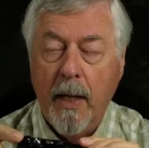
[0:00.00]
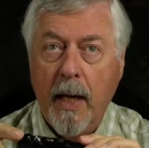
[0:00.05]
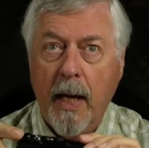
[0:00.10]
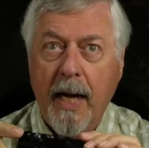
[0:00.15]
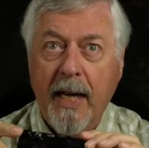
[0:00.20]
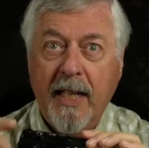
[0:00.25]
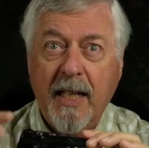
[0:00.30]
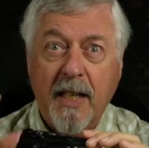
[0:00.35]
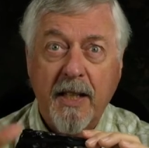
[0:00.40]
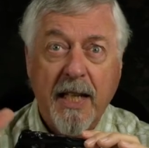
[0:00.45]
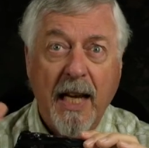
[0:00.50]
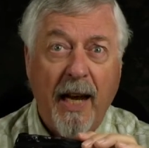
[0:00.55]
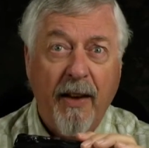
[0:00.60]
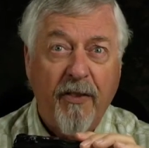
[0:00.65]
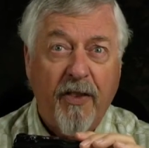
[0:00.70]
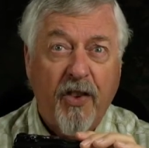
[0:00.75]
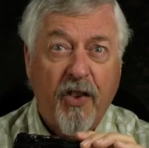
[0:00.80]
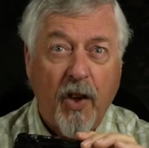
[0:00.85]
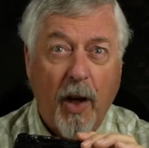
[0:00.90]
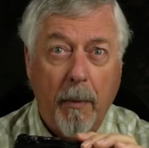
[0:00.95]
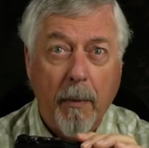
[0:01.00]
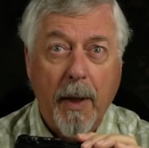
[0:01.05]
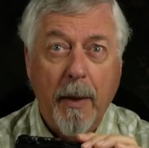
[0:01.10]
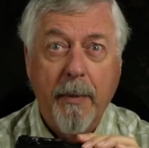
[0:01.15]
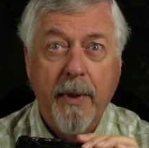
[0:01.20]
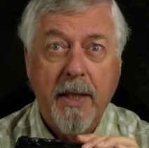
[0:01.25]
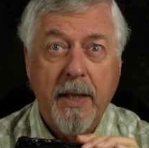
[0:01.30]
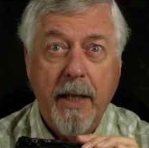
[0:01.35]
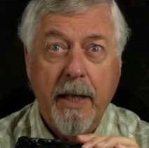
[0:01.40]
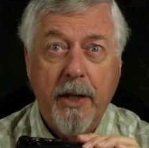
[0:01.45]
It does have some
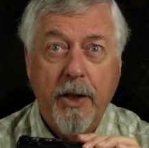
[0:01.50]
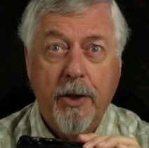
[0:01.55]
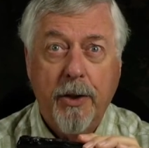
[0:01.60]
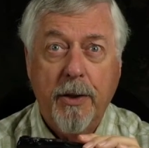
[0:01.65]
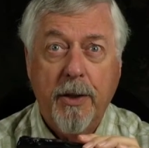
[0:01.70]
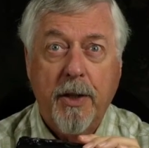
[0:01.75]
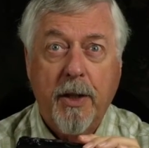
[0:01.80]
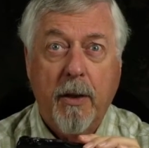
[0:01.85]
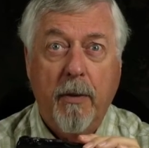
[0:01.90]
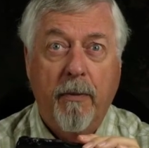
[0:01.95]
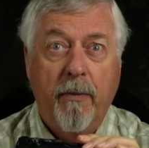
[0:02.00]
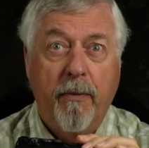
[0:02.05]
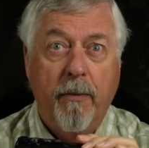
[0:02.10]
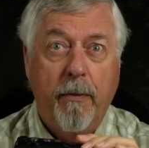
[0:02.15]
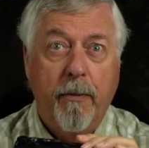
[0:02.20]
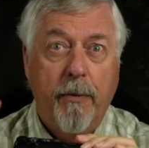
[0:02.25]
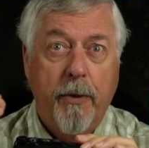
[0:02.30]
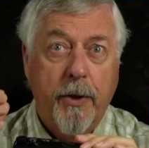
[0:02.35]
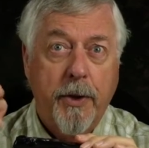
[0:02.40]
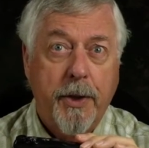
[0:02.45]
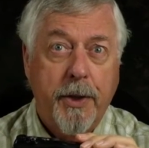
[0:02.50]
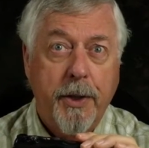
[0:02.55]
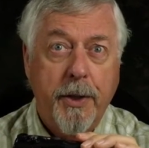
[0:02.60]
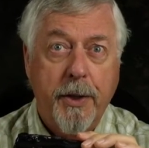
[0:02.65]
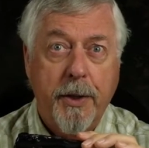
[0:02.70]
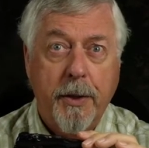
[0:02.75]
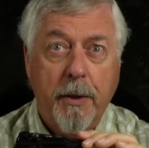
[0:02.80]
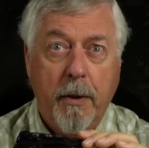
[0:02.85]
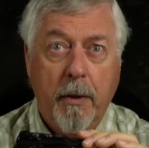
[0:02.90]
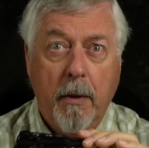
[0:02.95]
limitations
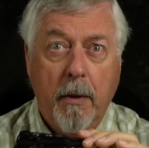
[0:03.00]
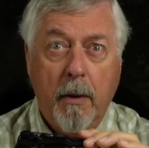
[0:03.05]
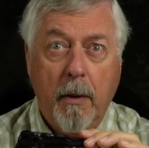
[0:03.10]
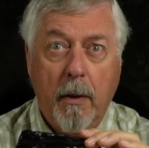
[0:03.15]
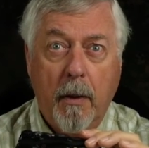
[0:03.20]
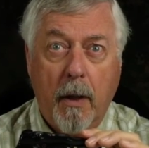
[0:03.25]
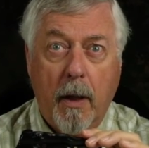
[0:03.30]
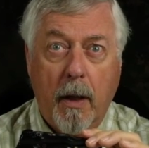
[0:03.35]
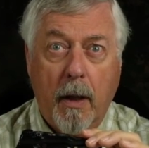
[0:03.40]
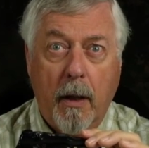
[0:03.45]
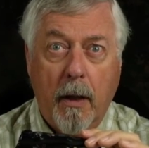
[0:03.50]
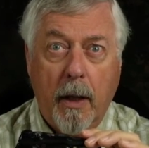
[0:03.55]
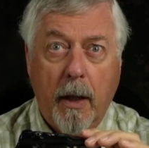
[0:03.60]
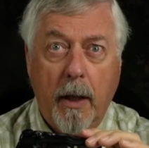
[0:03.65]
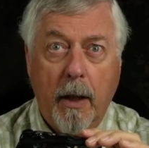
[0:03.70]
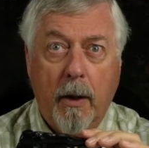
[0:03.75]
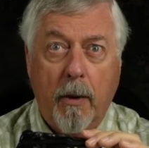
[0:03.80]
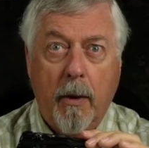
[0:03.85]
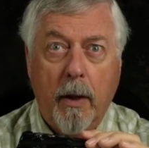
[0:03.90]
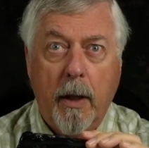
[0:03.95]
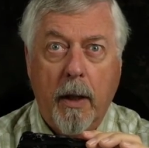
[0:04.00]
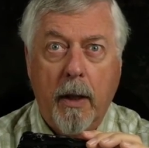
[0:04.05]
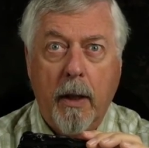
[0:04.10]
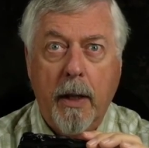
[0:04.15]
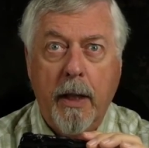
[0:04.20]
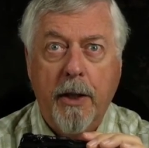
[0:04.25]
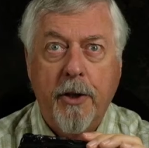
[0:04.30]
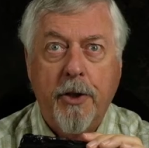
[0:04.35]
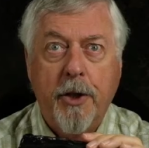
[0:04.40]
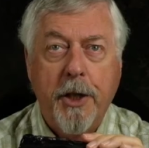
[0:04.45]
versus
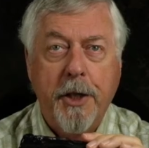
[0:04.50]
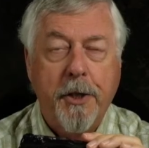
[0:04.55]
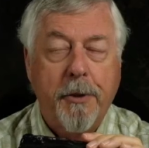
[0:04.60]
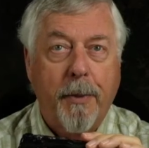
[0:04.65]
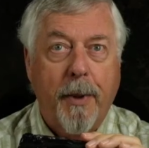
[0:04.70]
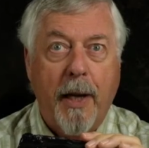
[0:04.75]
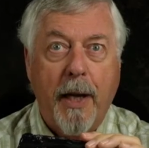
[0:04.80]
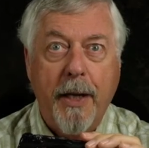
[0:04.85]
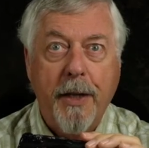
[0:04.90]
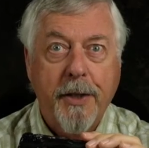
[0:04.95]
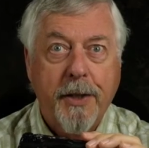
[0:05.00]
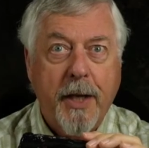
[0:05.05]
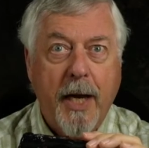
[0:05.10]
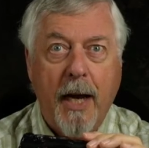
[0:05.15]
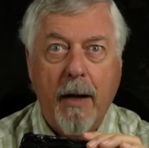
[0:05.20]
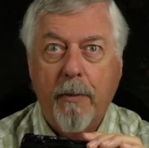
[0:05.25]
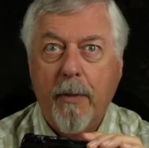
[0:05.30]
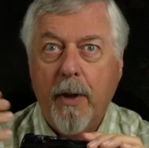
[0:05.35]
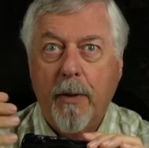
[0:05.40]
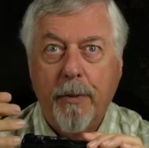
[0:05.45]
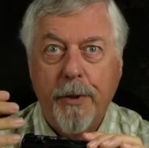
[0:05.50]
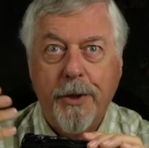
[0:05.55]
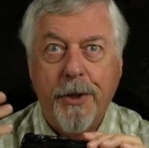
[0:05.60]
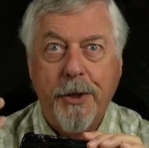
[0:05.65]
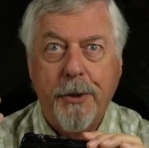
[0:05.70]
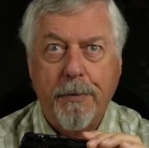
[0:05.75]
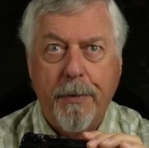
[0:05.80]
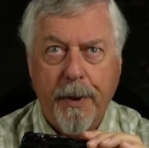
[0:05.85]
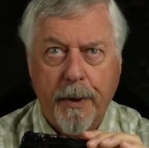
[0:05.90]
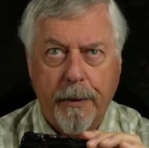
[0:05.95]
interchangeable lens camera, which
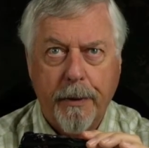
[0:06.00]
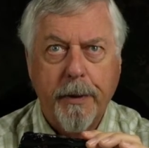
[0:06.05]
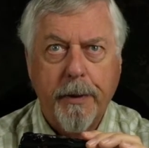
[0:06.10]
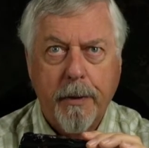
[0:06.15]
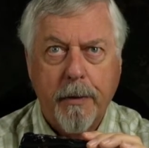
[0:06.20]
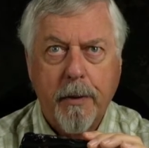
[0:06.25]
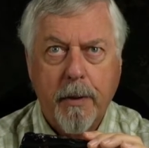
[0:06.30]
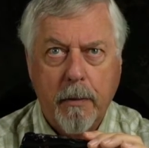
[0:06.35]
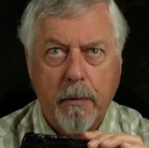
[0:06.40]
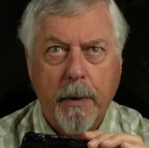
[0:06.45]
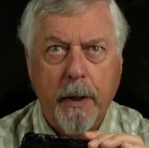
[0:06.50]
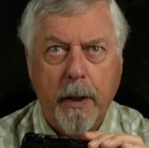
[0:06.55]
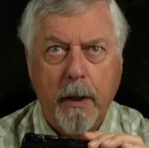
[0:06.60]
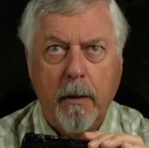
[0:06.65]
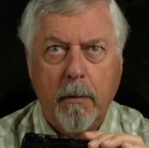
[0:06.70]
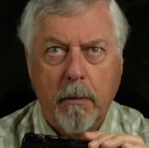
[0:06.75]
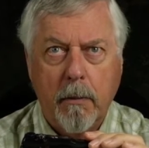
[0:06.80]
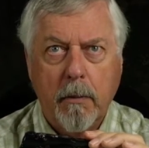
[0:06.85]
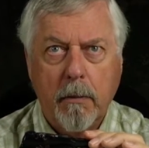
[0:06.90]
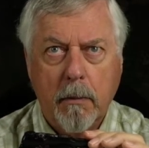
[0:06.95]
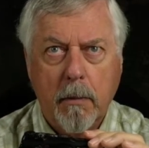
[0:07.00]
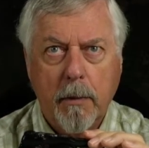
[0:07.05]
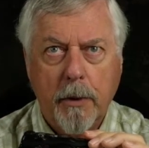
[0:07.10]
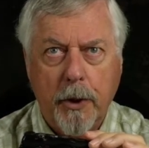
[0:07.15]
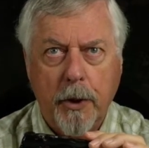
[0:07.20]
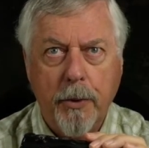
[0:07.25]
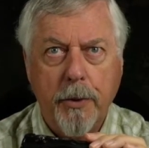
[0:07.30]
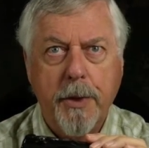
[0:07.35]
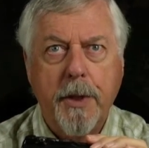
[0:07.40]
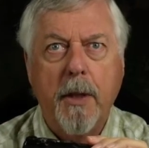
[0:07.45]
is built to be
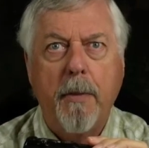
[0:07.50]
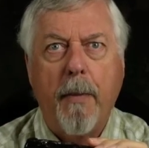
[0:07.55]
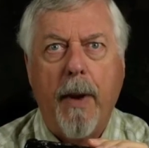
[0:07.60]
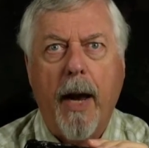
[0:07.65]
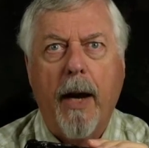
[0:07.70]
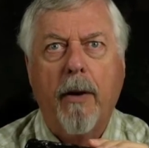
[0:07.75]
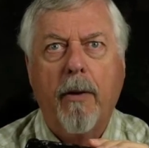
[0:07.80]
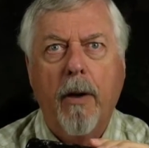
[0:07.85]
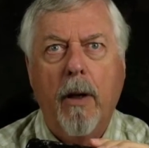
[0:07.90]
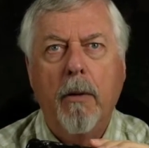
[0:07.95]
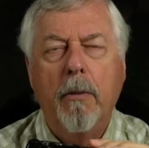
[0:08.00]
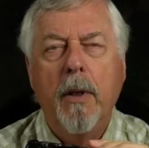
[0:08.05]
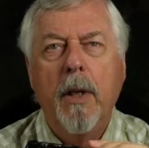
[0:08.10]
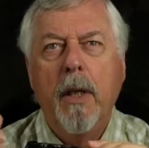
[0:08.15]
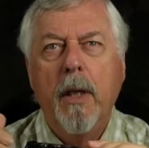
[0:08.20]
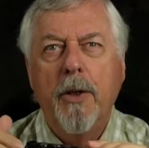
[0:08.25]
used in macro.